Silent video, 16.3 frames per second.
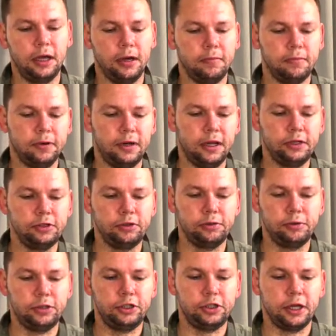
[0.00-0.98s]
next to
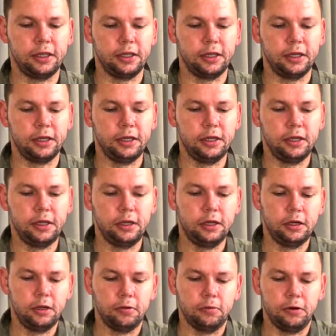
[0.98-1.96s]
each other,
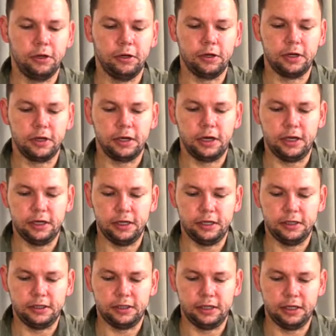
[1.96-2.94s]
what you can clearly
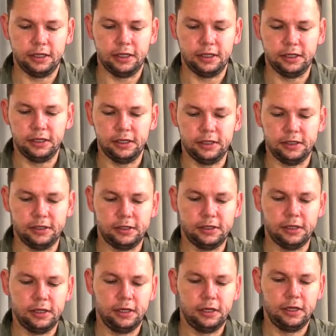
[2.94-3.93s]
see is
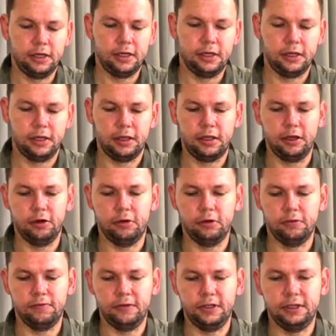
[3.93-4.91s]
that the
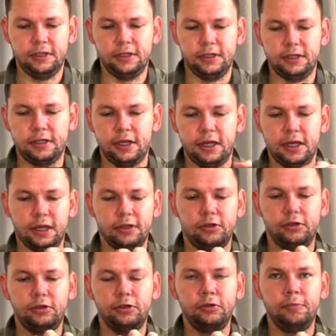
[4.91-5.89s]
old V6 has
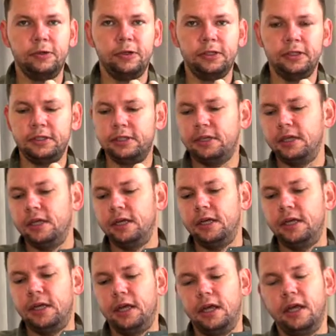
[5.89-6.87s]
2 pins
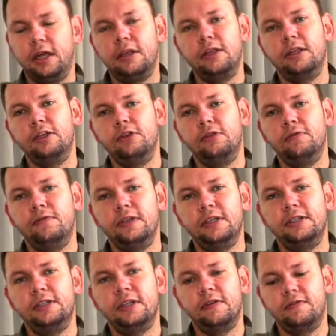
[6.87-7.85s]
and the new
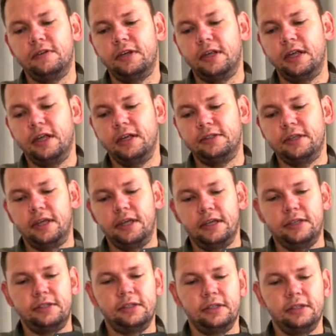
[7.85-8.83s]
V7 has a
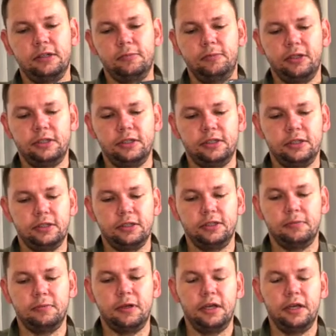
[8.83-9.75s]
single pin system.